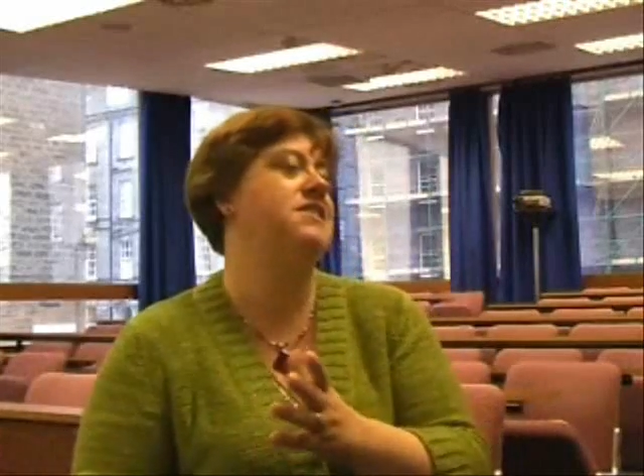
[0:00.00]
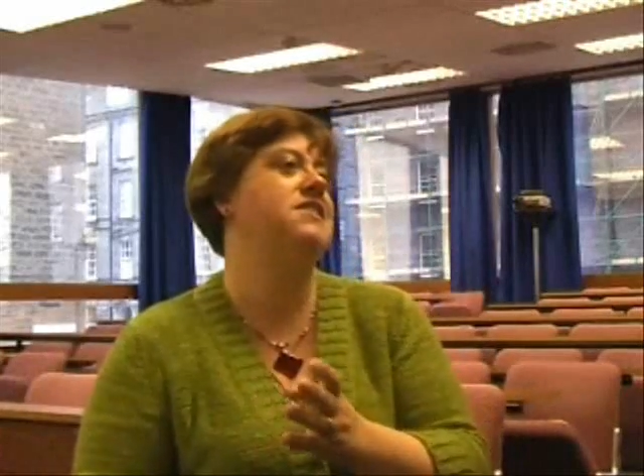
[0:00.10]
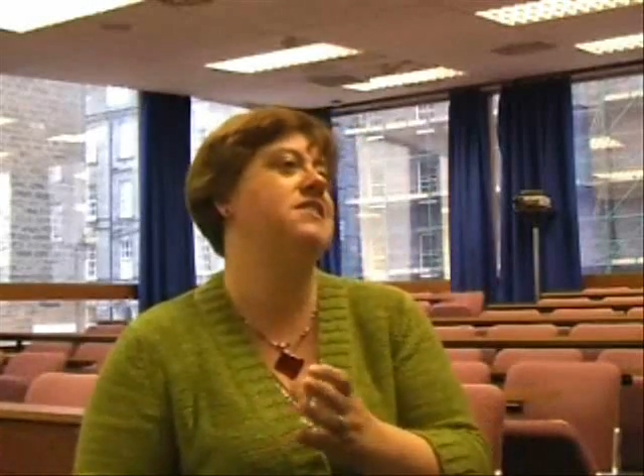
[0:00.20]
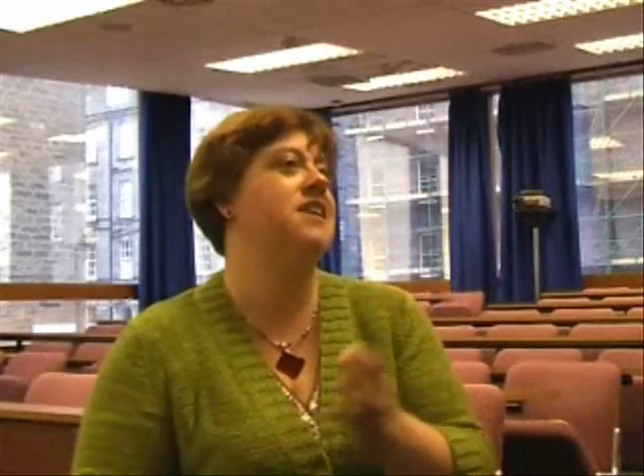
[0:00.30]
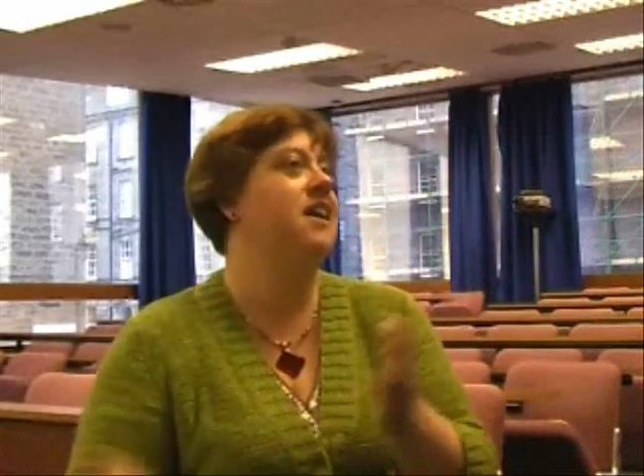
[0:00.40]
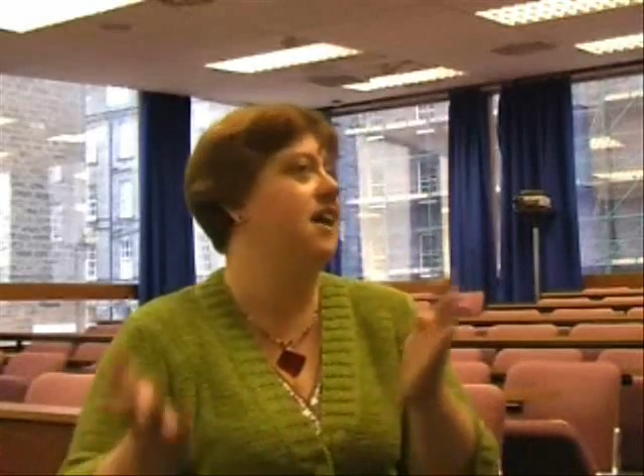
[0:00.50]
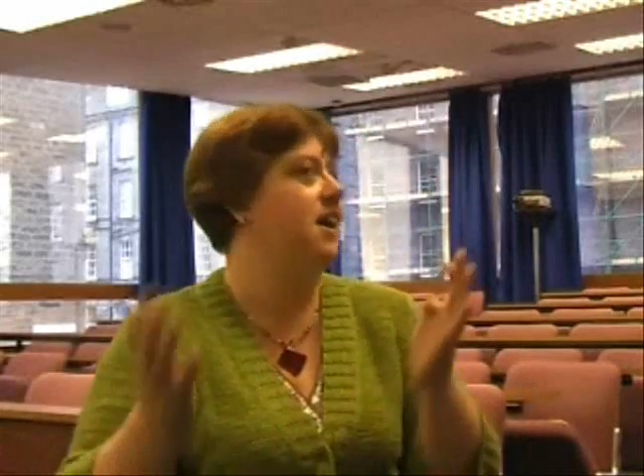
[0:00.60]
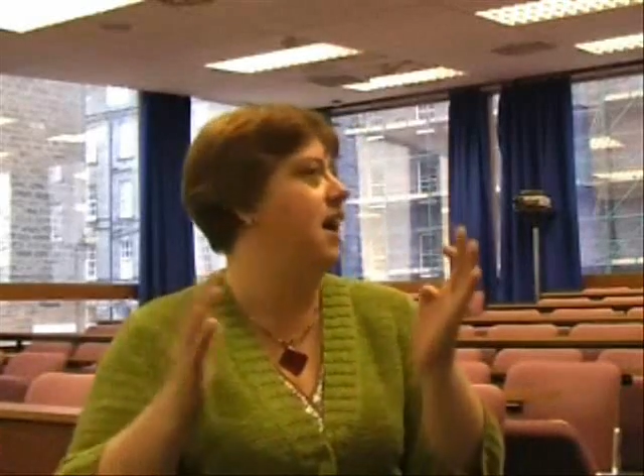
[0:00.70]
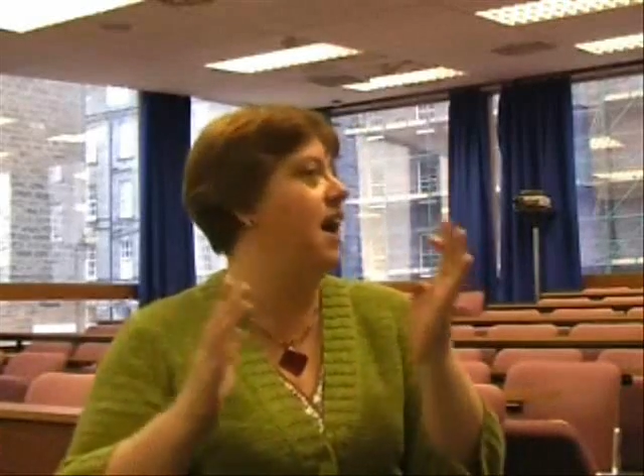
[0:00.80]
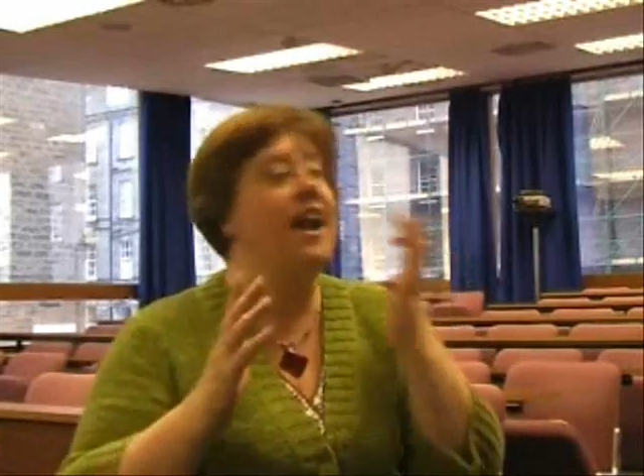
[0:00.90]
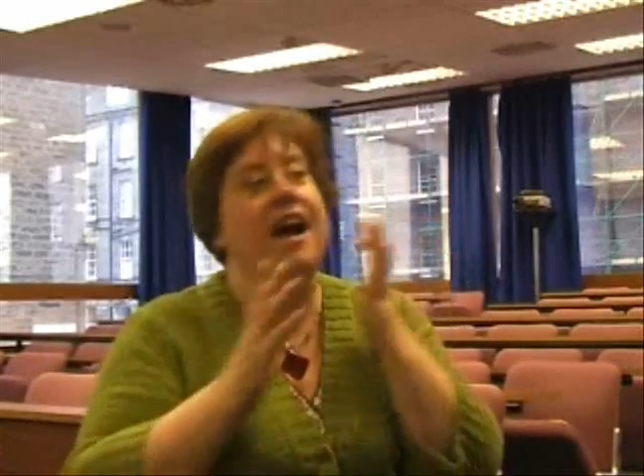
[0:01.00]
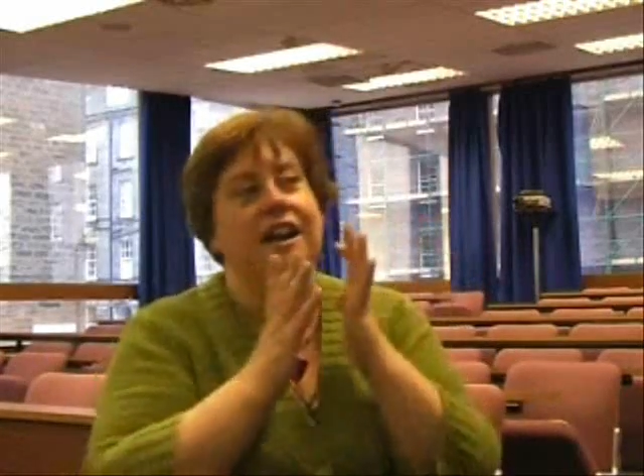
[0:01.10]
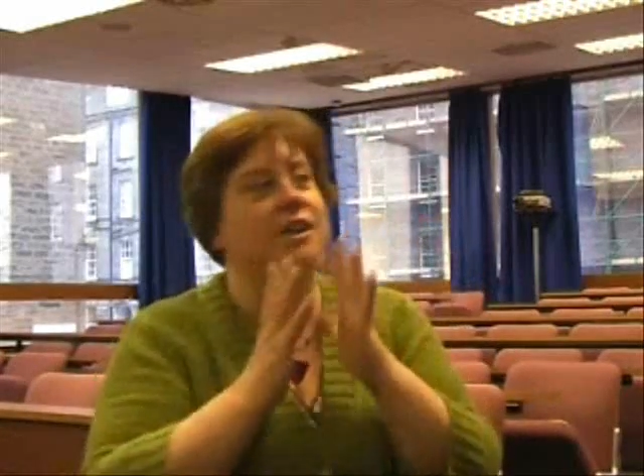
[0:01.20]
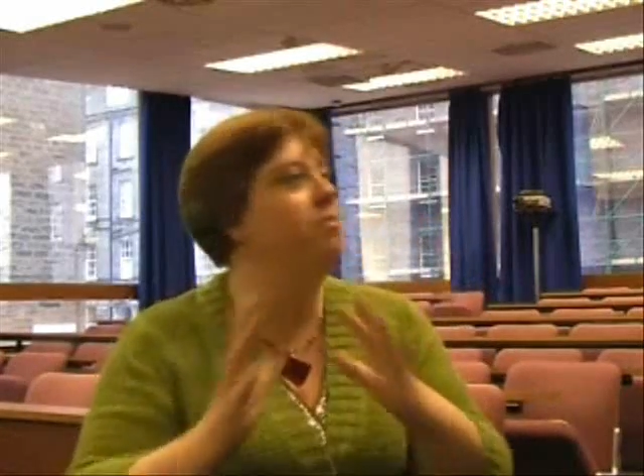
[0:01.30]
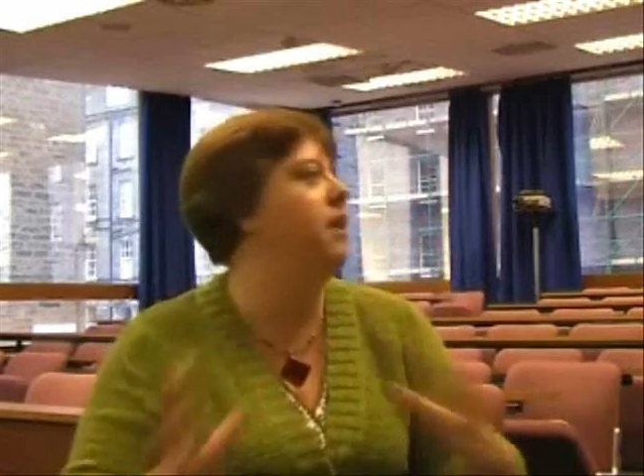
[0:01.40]
cities and
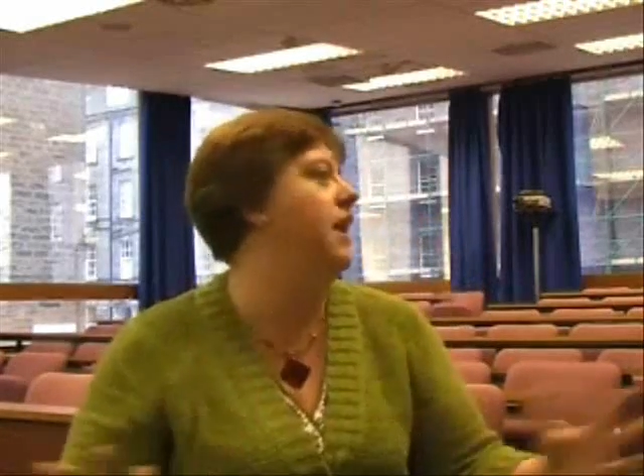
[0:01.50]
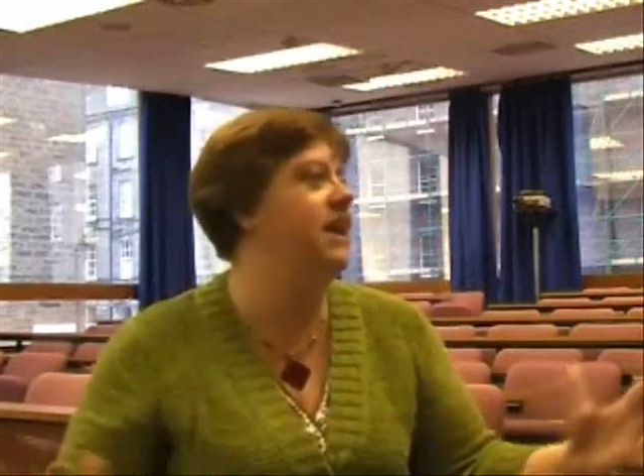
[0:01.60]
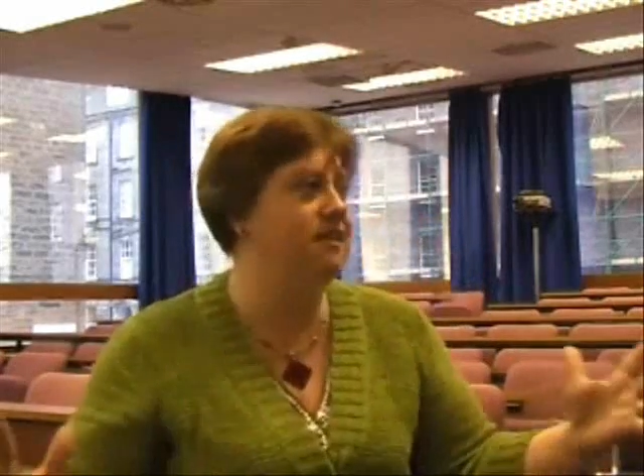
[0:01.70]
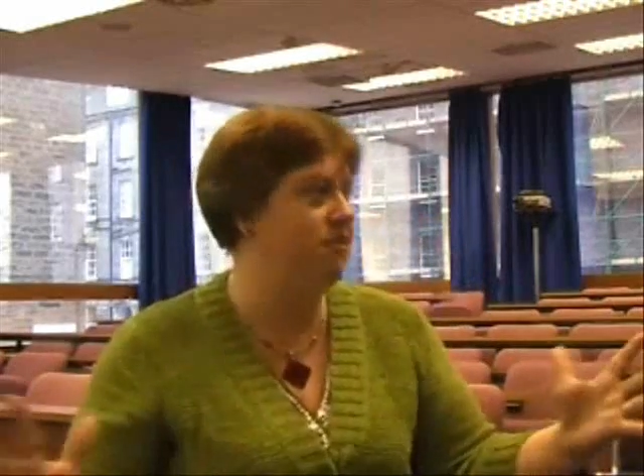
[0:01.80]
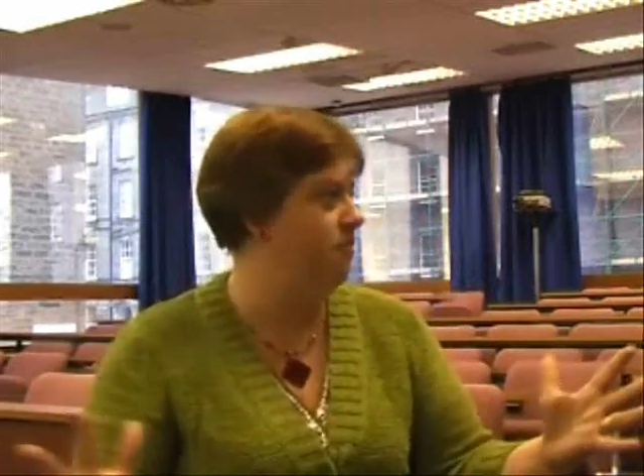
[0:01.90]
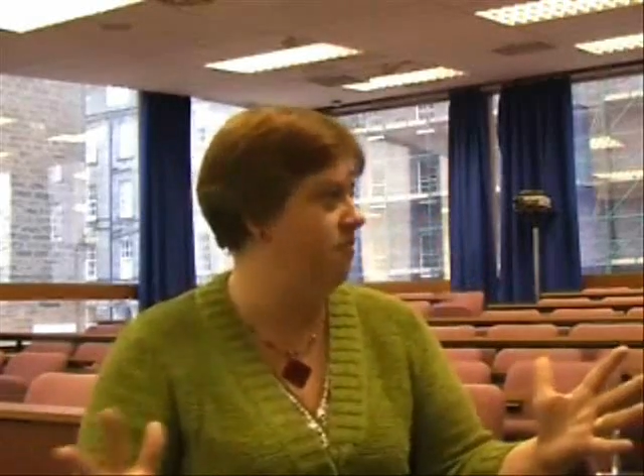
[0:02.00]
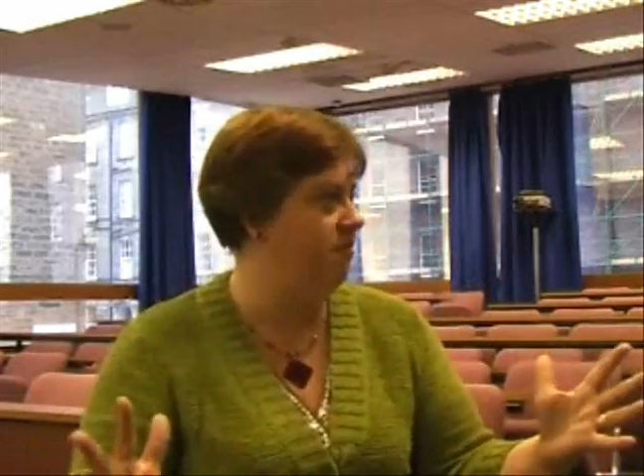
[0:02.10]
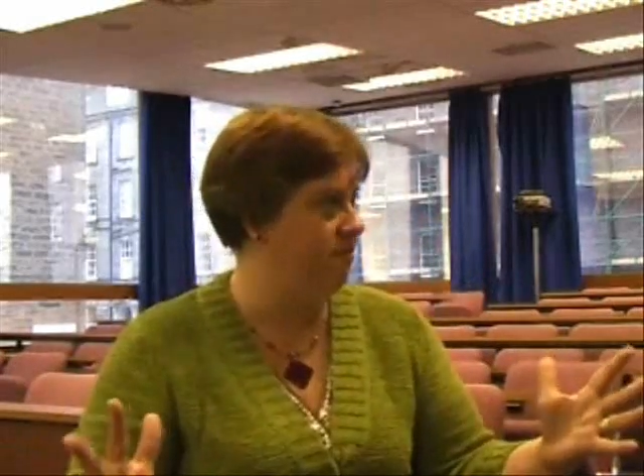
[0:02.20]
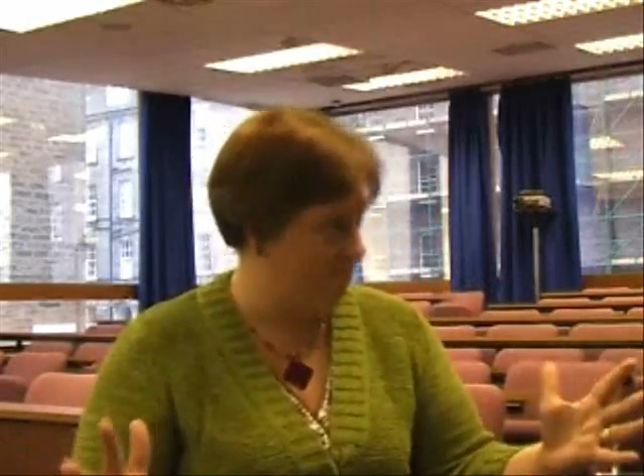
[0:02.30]
had a completely different,